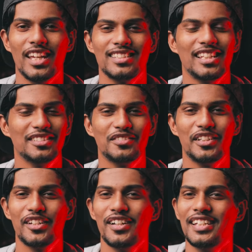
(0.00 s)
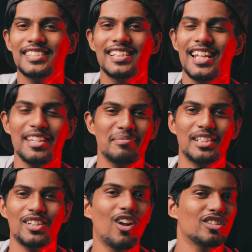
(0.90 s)
you guys like this video, hit the like
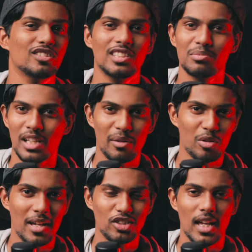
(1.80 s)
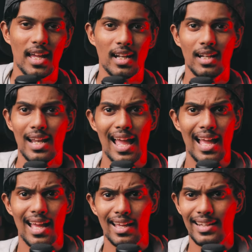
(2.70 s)
button, also subscribe to my channel
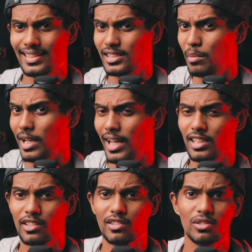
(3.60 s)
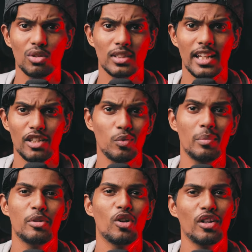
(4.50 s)
and hit the bell icon so that you will
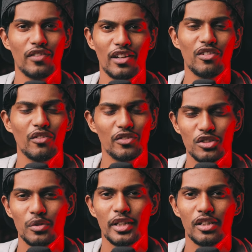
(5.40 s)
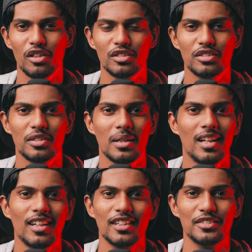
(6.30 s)
be notified for future videos.
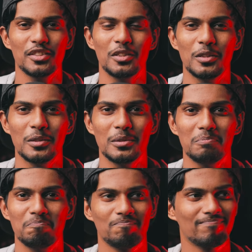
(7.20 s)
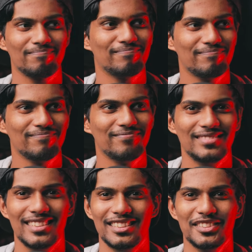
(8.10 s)
So
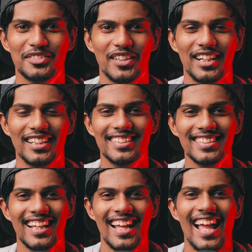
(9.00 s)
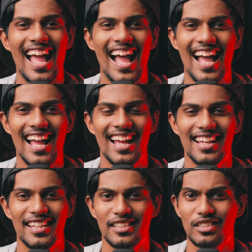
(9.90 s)
this is fun,
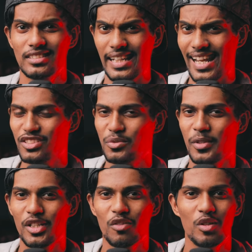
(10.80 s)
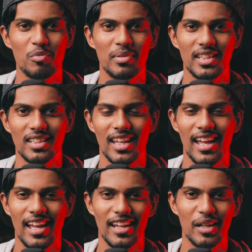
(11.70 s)
and the next video will be
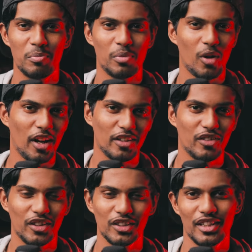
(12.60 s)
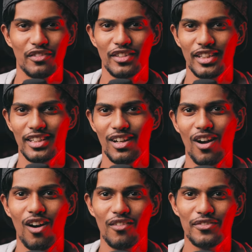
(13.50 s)
a product photography
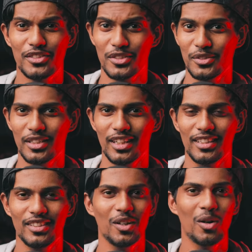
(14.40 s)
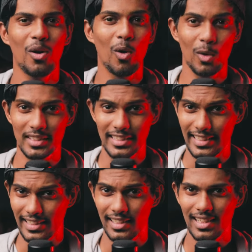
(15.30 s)
of shooting your own
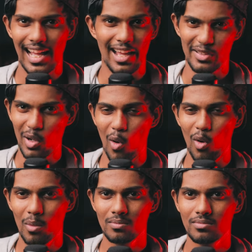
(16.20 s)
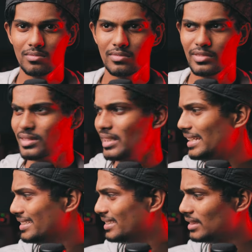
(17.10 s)
gear at home
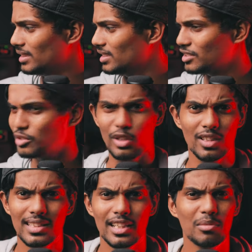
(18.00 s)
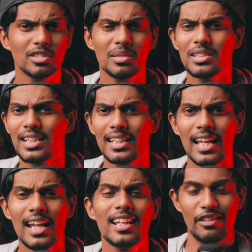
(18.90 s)
in the studio setup or something like
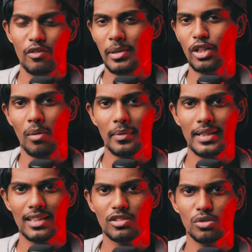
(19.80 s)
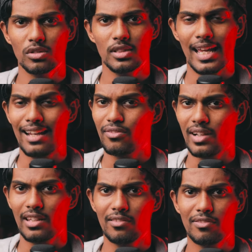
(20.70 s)
that. It will be dropping next Tuesday at
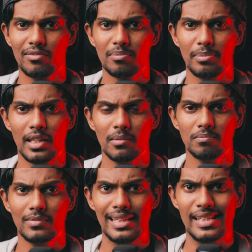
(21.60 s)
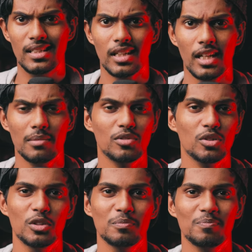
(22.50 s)
5 p.m. Indian time.
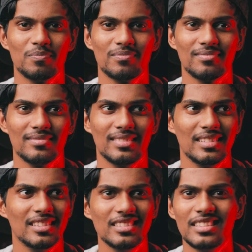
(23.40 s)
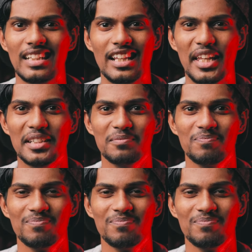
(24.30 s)
So till then,